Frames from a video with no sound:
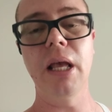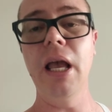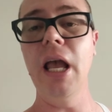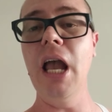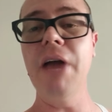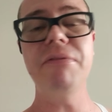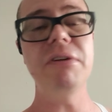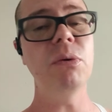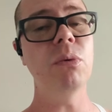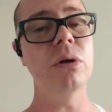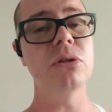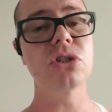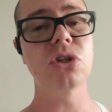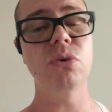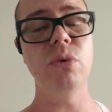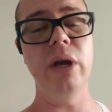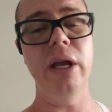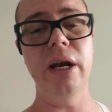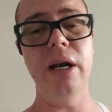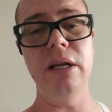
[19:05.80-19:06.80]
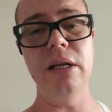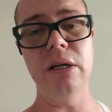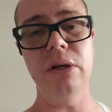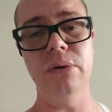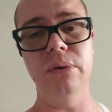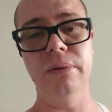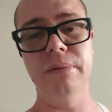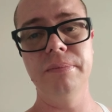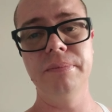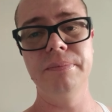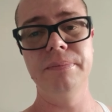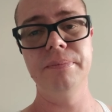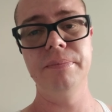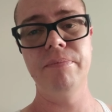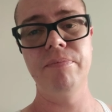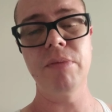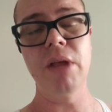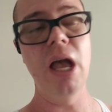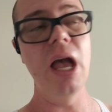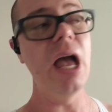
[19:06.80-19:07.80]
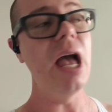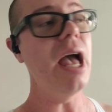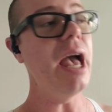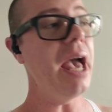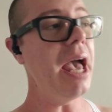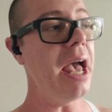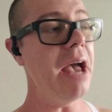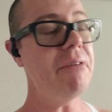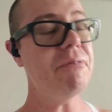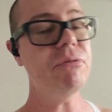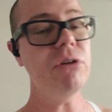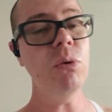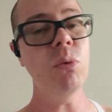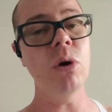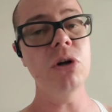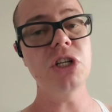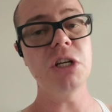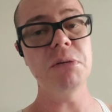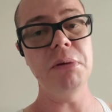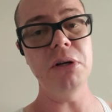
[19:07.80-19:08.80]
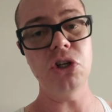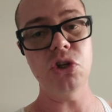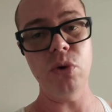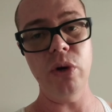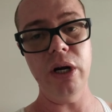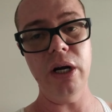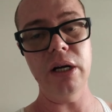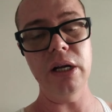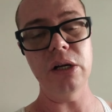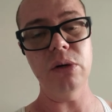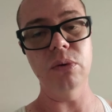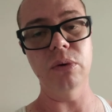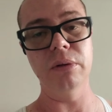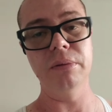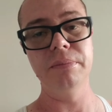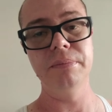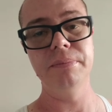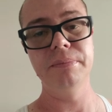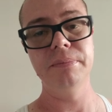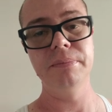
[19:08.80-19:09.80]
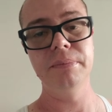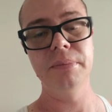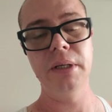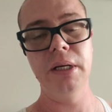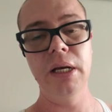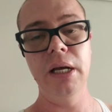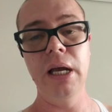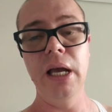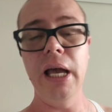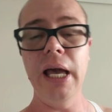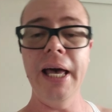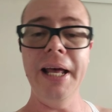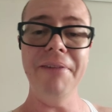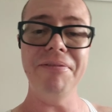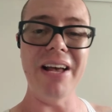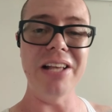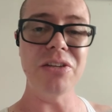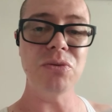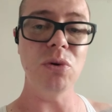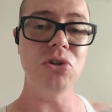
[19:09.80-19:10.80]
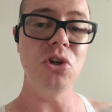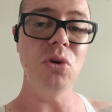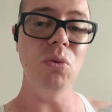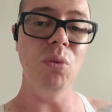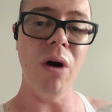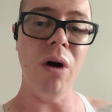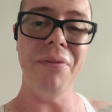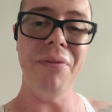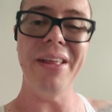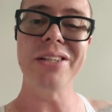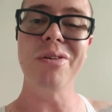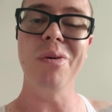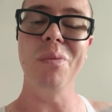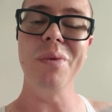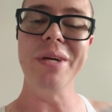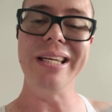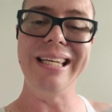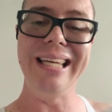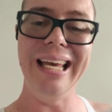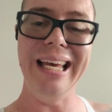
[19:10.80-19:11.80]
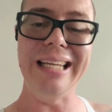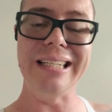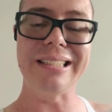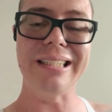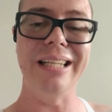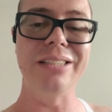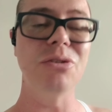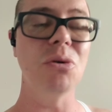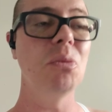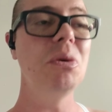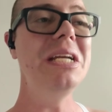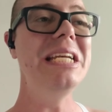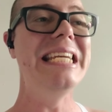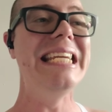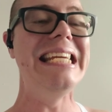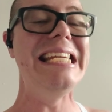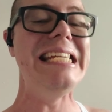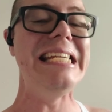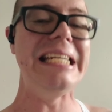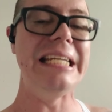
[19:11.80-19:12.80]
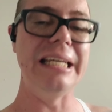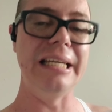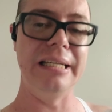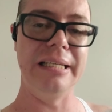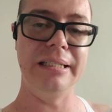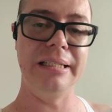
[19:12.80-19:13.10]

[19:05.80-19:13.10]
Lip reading: Everyone's created equal. Everyone should be treated equal. And if that's what you want, that's what we get. That's what we need.